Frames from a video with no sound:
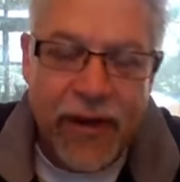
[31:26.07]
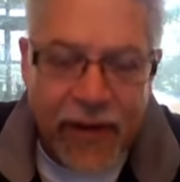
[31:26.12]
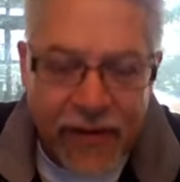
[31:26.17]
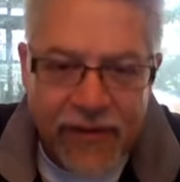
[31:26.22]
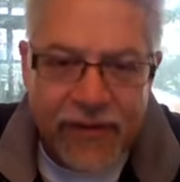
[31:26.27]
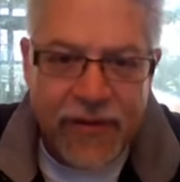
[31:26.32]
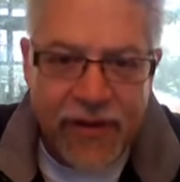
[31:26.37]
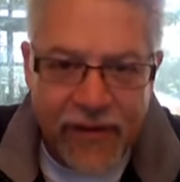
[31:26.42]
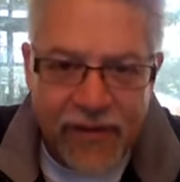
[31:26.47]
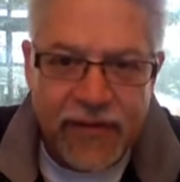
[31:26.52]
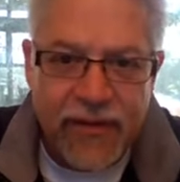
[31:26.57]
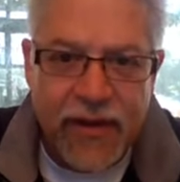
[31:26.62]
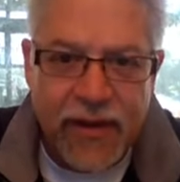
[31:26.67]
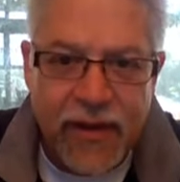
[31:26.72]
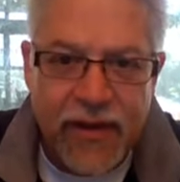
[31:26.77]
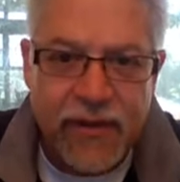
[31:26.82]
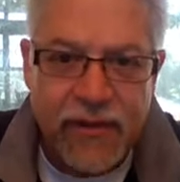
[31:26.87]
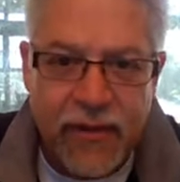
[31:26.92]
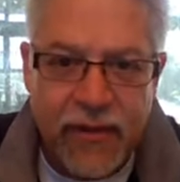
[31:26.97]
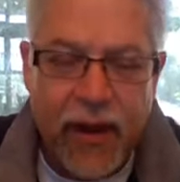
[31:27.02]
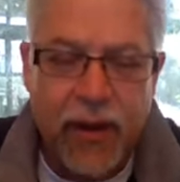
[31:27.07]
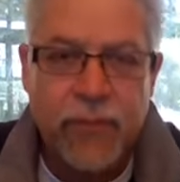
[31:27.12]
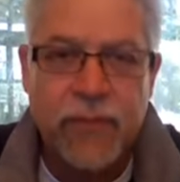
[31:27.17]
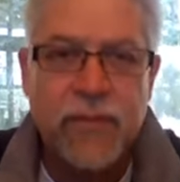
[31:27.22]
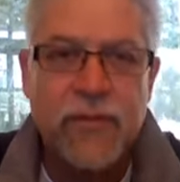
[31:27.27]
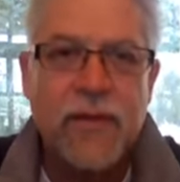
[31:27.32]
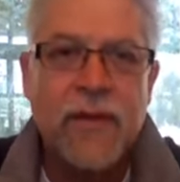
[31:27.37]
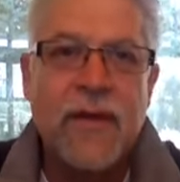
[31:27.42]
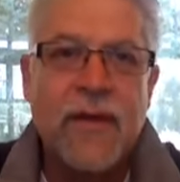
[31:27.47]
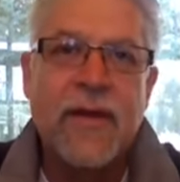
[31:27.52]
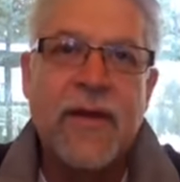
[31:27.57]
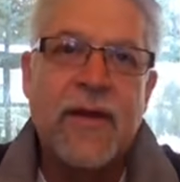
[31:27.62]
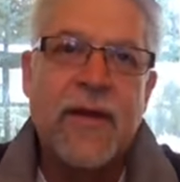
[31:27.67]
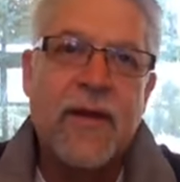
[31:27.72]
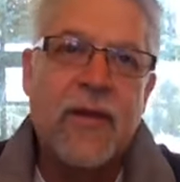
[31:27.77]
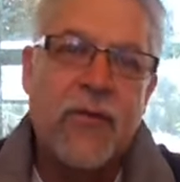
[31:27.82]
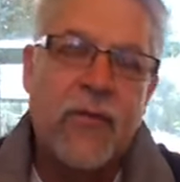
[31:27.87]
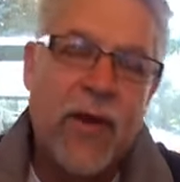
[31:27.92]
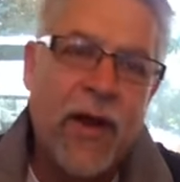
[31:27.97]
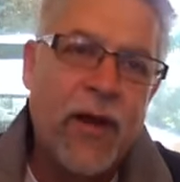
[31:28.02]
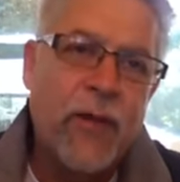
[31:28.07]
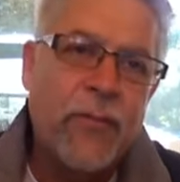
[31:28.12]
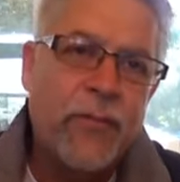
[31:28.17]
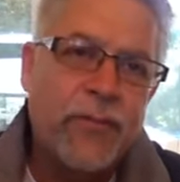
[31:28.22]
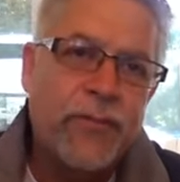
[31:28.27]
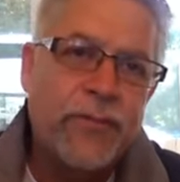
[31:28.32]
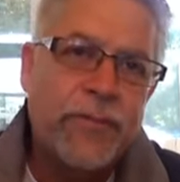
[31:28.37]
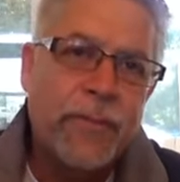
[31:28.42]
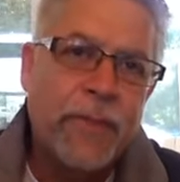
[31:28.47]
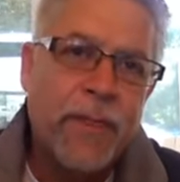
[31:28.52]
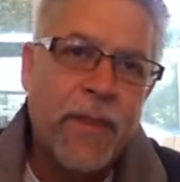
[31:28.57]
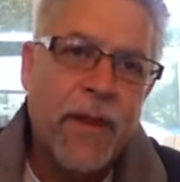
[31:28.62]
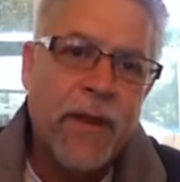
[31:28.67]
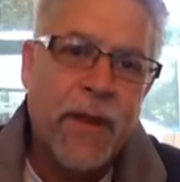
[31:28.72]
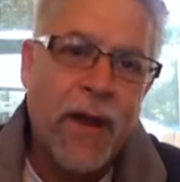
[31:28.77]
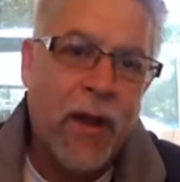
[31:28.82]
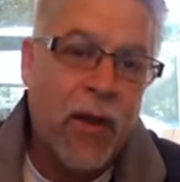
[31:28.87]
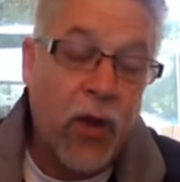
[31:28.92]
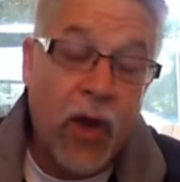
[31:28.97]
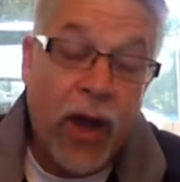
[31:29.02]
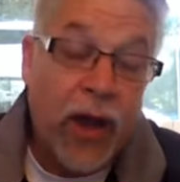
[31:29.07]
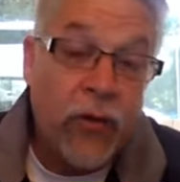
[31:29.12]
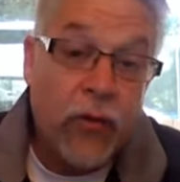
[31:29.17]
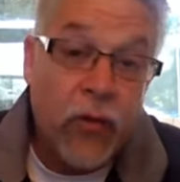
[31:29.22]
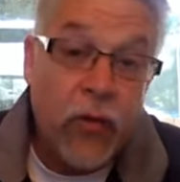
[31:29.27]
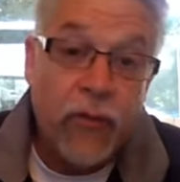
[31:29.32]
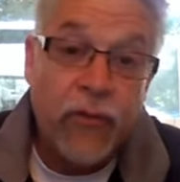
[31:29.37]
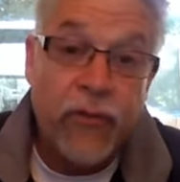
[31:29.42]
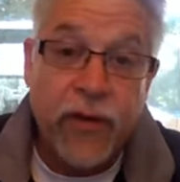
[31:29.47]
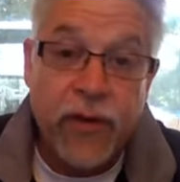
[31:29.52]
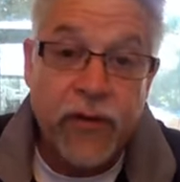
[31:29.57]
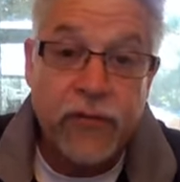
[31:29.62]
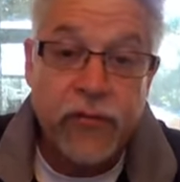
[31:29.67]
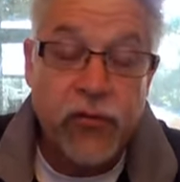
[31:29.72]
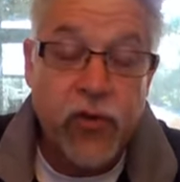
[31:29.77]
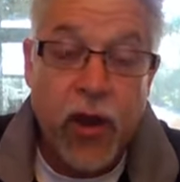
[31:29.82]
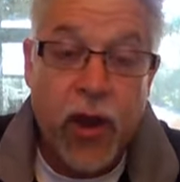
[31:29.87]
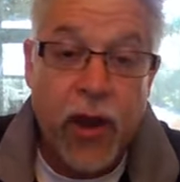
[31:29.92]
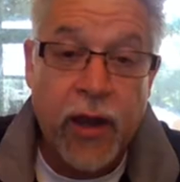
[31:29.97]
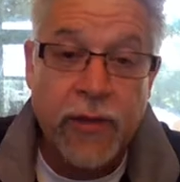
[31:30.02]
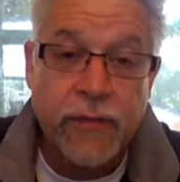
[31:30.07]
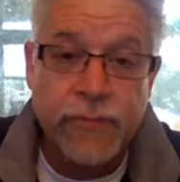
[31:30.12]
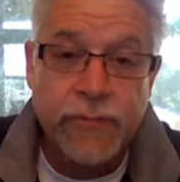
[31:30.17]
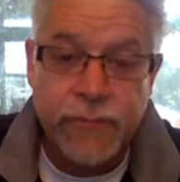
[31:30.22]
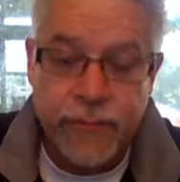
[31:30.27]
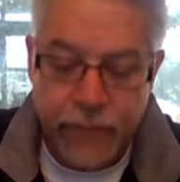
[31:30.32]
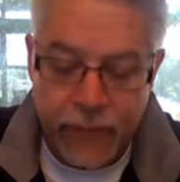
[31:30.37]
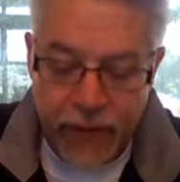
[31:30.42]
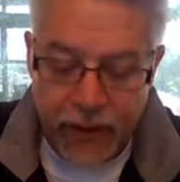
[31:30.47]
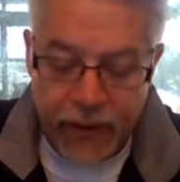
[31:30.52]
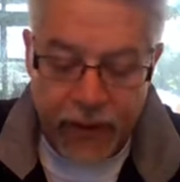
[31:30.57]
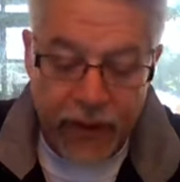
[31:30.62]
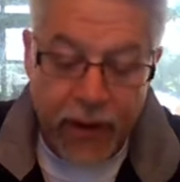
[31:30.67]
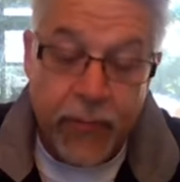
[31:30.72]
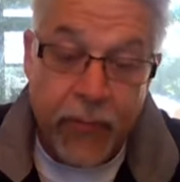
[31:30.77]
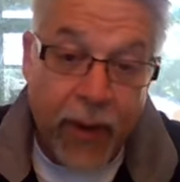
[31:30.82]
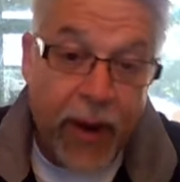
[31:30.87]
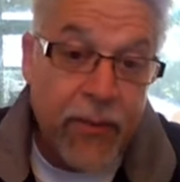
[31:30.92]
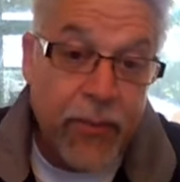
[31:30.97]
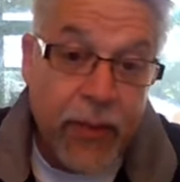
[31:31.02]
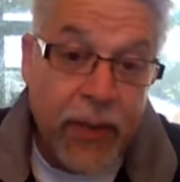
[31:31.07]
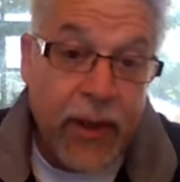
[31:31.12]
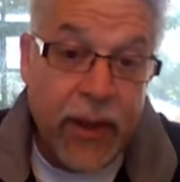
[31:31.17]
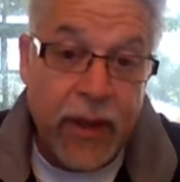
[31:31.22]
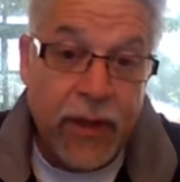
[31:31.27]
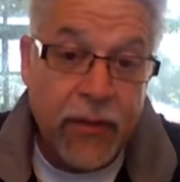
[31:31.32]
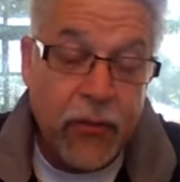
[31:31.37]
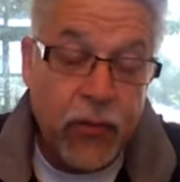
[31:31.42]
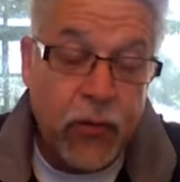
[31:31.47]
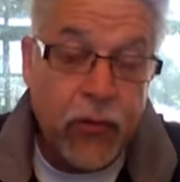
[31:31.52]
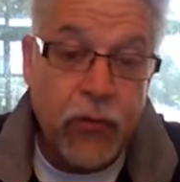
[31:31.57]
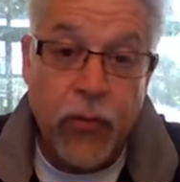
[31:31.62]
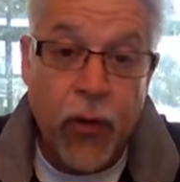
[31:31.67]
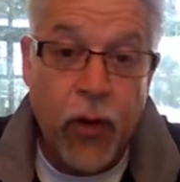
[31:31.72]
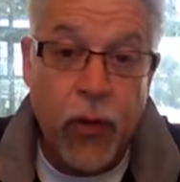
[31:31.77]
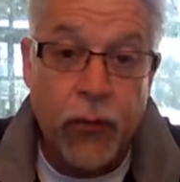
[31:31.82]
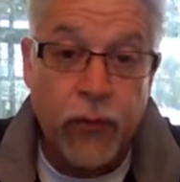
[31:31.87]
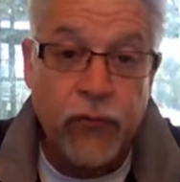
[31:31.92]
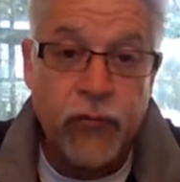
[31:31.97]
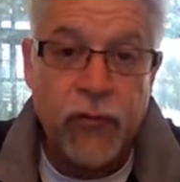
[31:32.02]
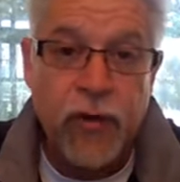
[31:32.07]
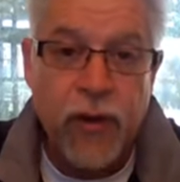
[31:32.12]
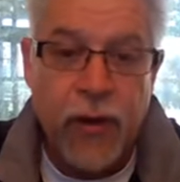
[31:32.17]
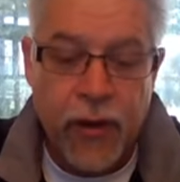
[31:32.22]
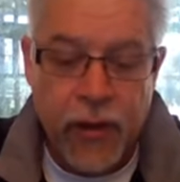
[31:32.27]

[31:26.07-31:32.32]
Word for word: Is this the end times? Well, I don't know if it is or not. It, it might be. Who knows?